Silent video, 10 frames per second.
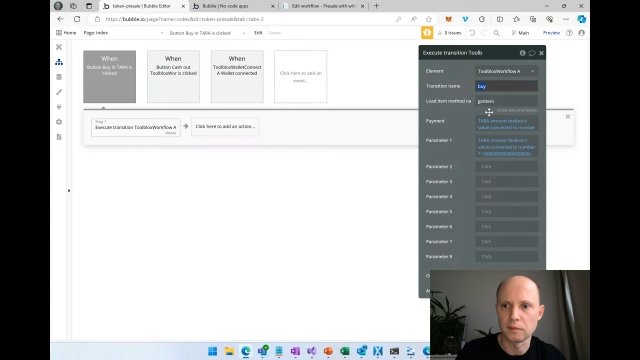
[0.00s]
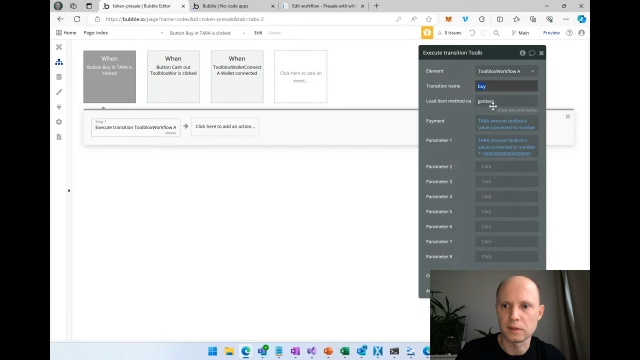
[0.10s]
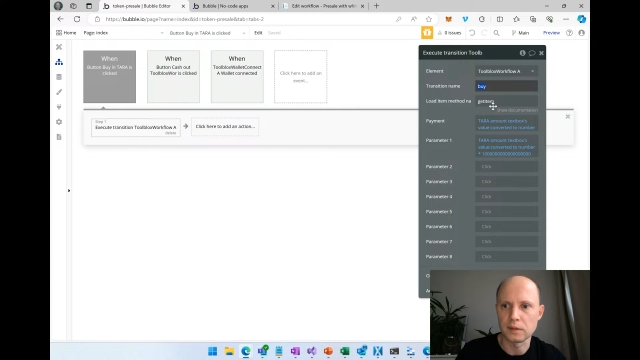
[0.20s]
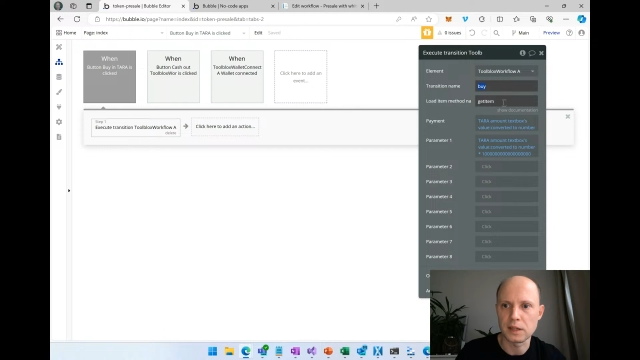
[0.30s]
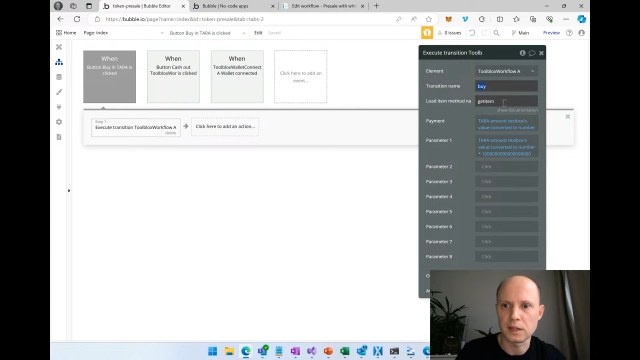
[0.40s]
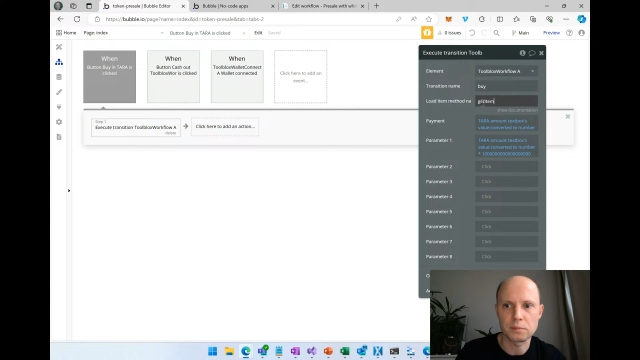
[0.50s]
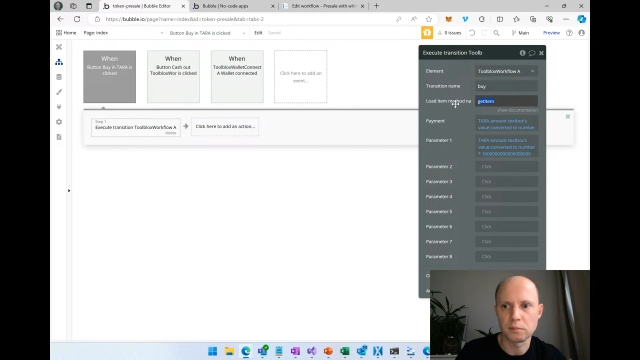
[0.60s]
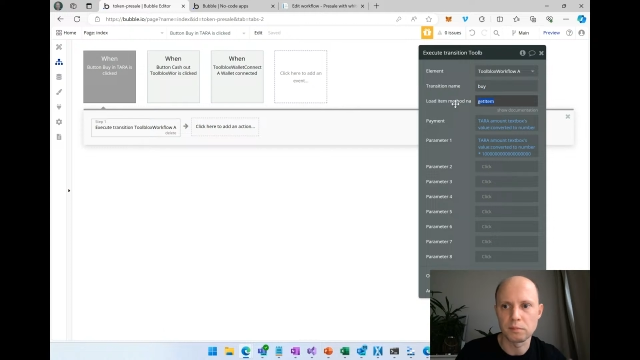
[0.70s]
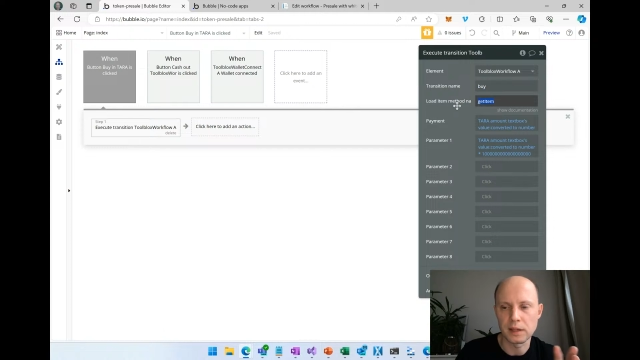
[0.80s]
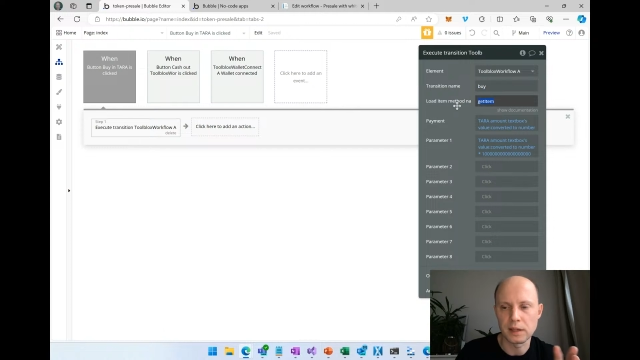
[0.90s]
This
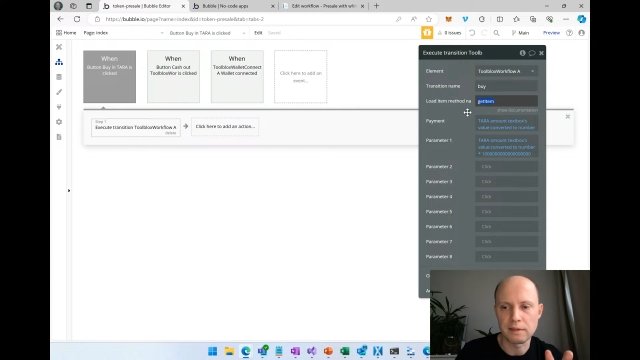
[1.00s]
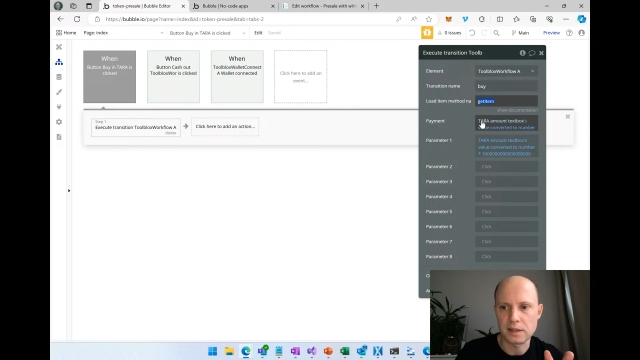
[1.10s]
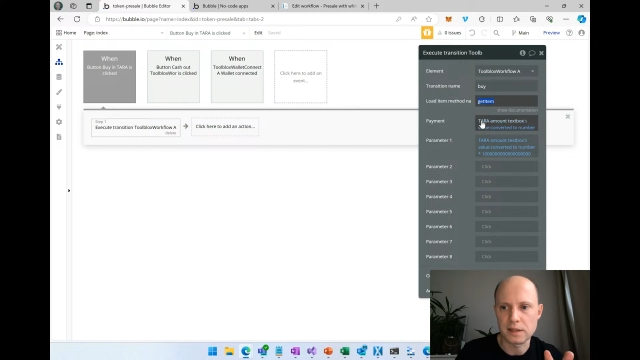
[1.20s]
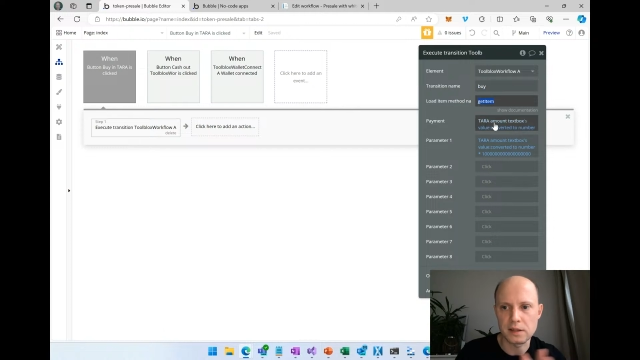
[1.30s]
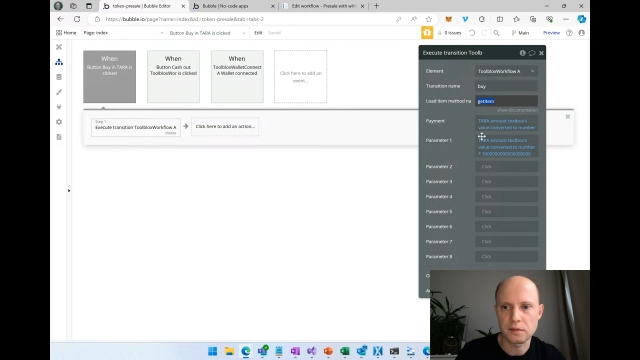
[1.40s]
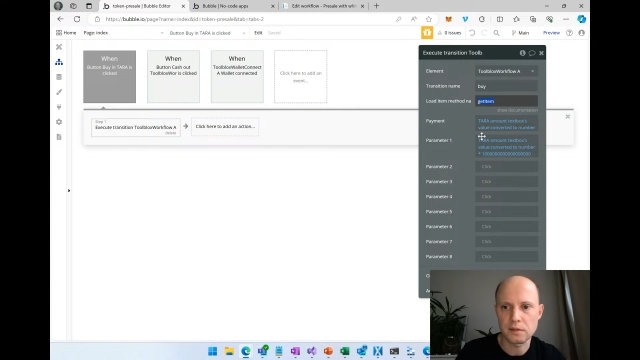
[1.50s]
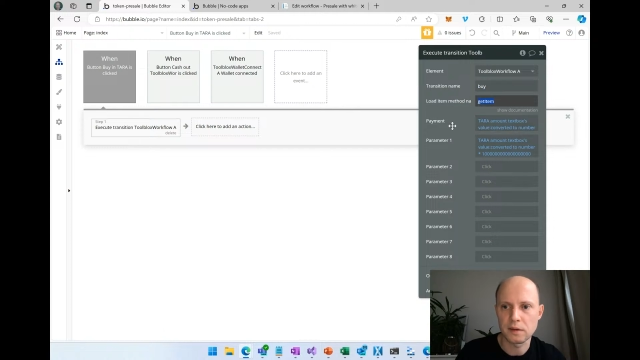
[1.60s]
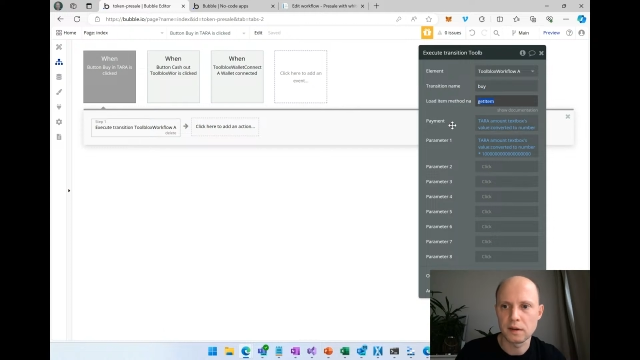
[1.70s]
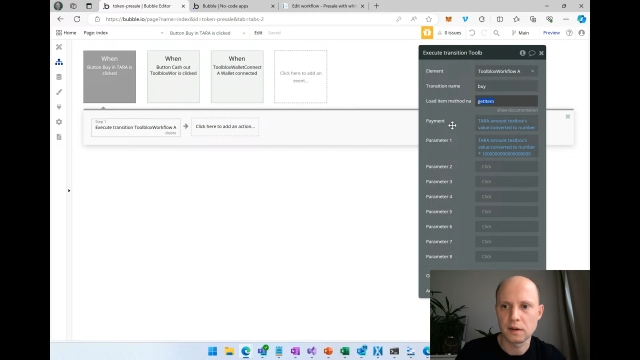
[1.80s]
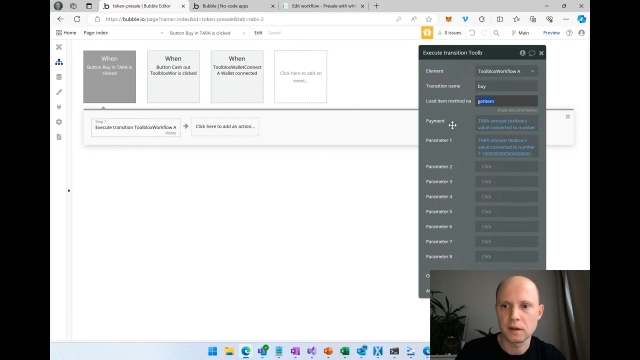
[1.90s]
leave as is.
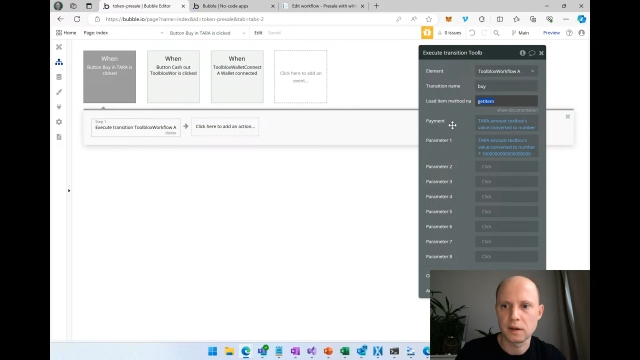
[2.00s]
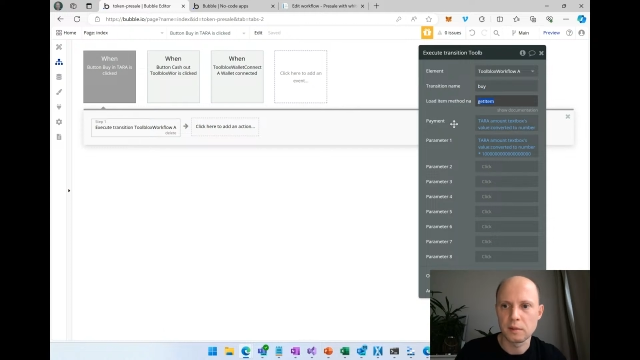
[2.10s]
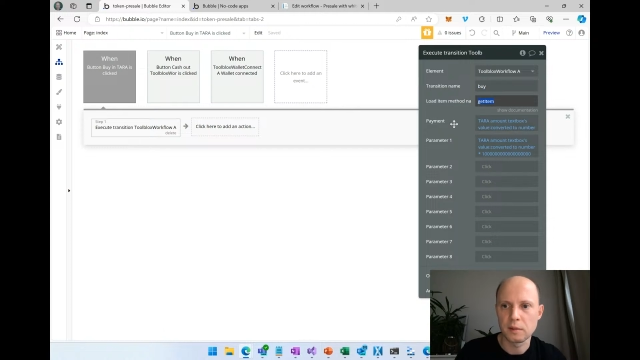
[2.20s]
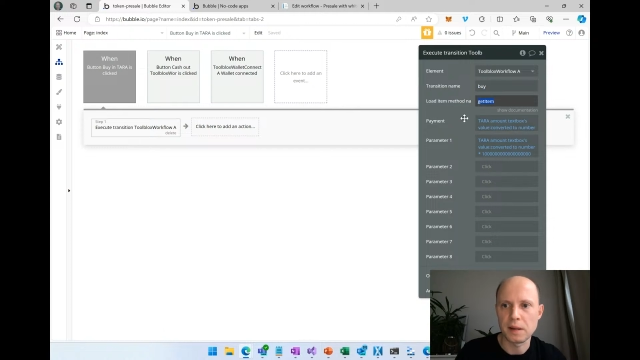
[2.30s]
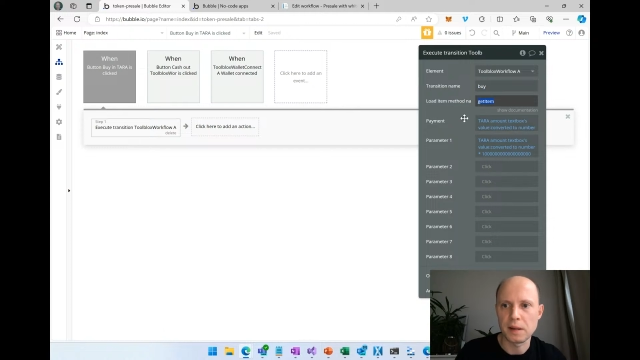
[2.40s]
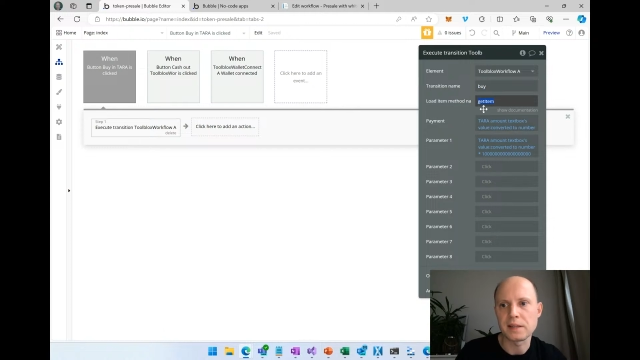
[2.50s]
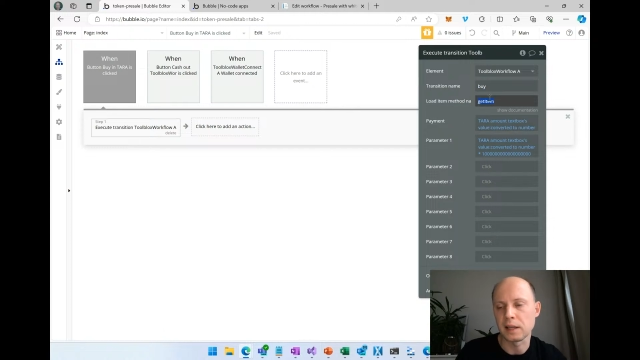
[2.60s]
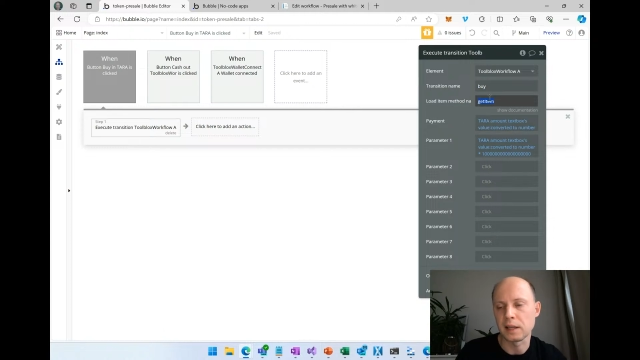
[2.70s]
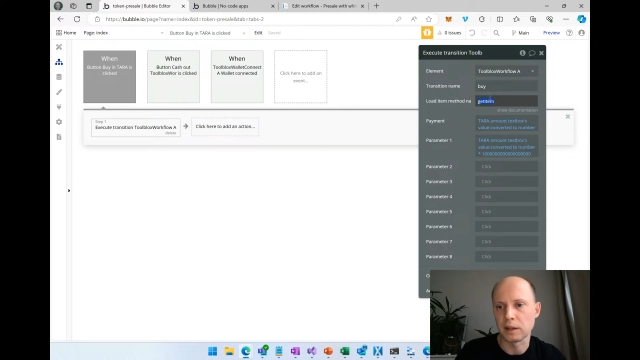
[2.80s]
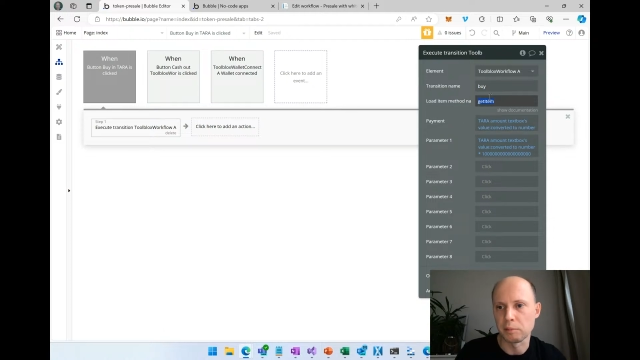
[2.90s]
Basically,
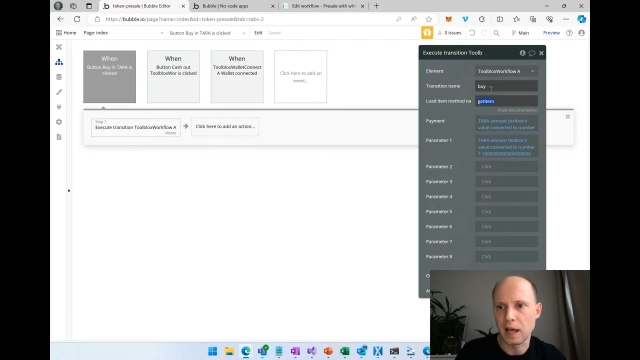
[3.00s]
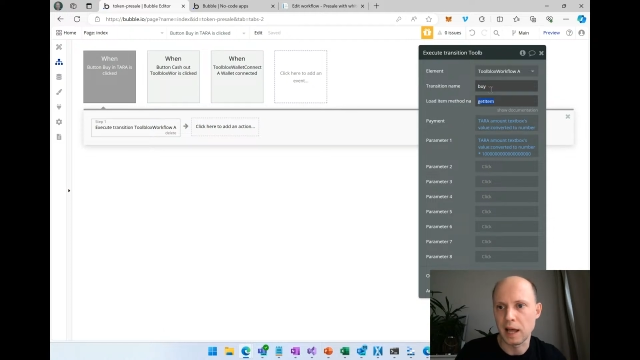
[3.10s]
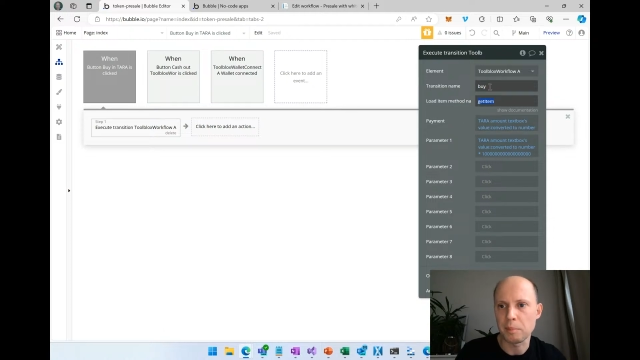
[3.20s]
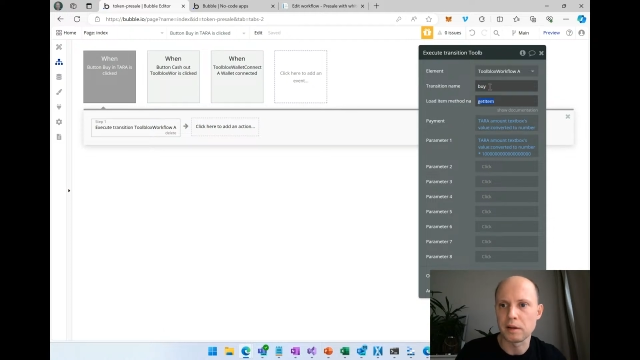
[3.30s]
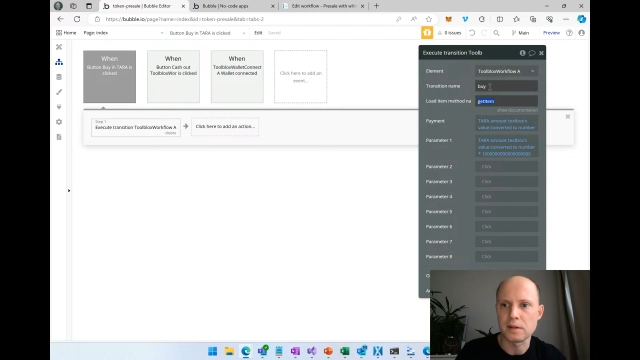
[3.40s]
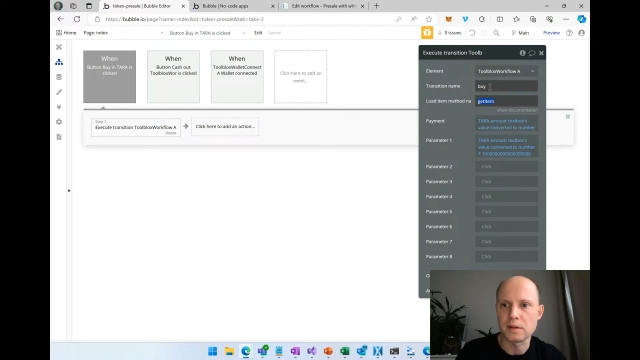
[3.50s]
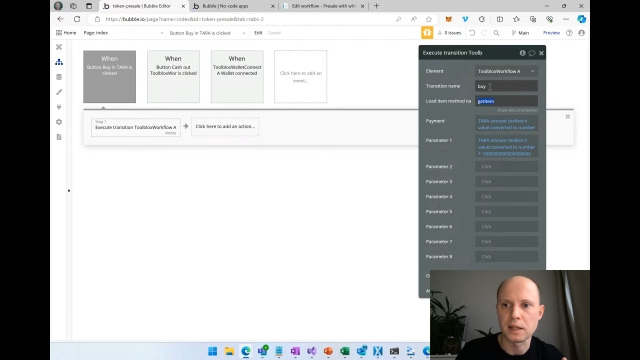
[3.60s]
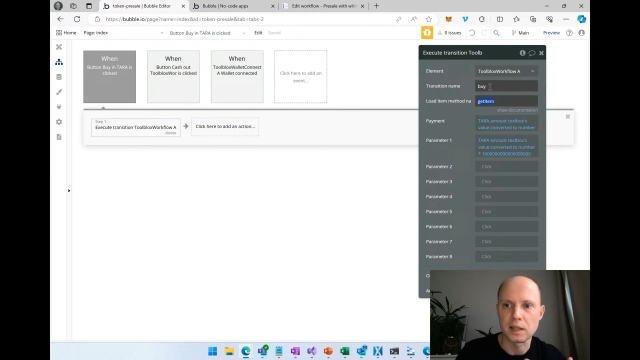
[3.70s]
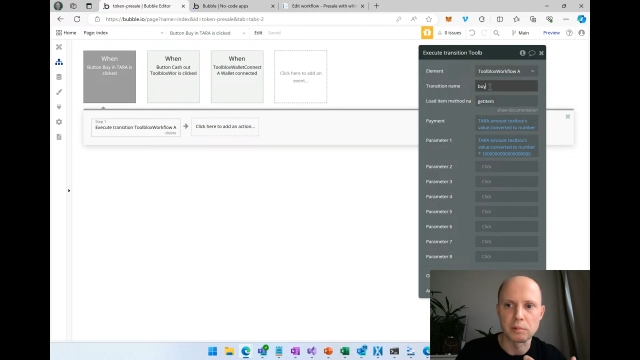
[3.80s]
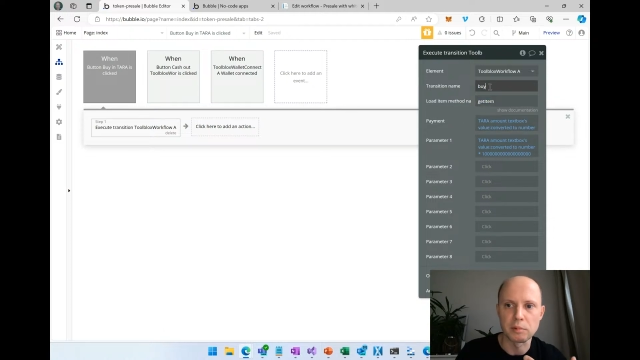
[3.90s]
what will happen is that
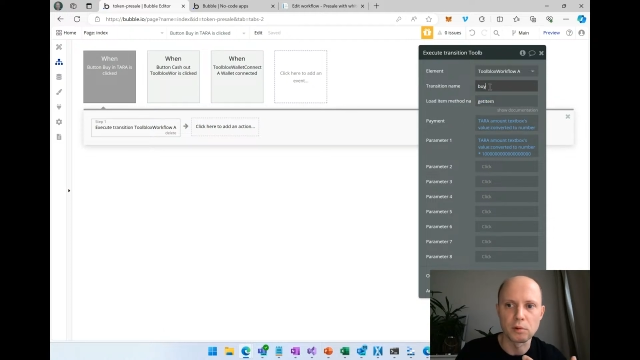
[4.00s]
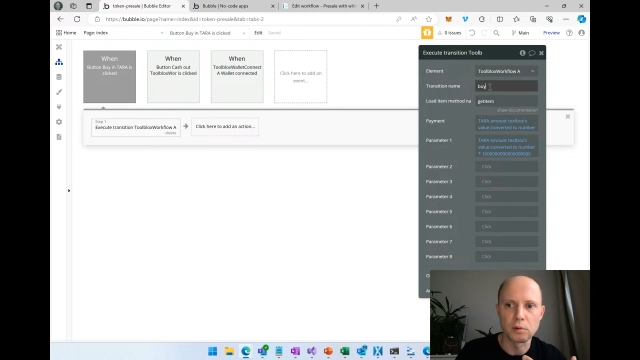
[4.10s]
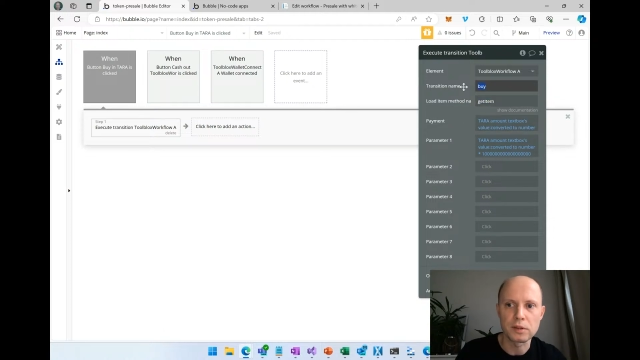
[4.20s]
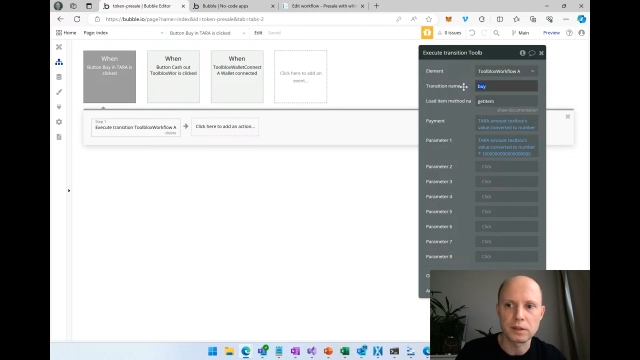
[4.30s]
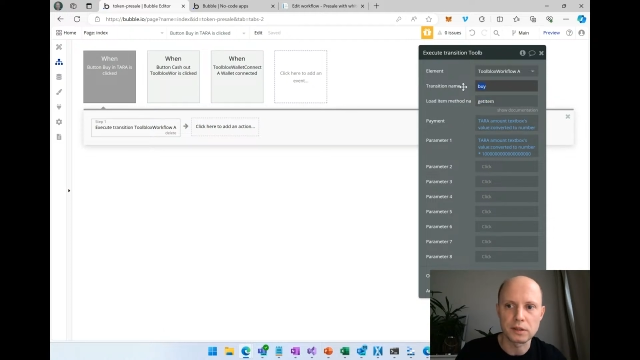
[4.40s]
it will call this